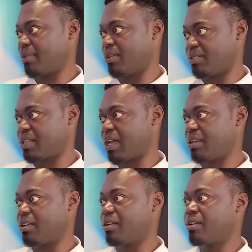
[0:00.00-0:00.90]
you
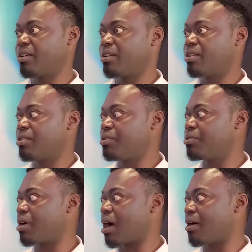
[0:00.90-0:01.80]
understand,
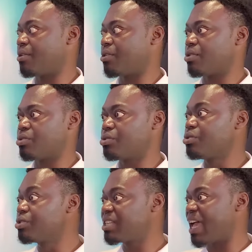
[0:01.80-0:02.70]
you
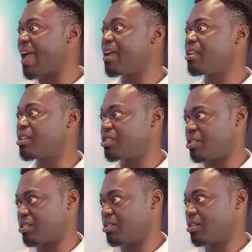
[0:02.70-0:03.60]
use
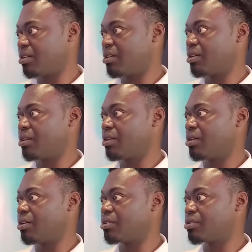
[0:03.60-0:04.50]
energy
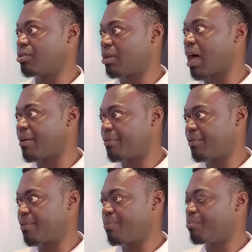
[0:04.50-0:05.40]
to laugh,
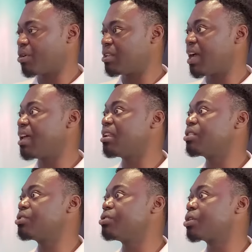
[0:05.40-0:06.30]
but the
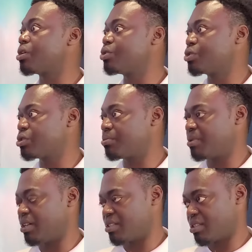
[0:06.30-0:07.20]
energy you consume
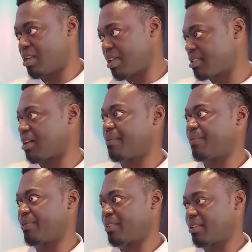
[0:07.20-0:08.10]
is lesser.
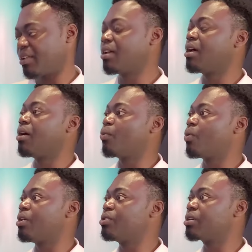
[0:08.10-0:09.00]

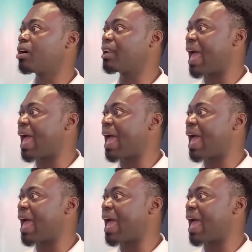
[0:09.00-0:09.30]
When you got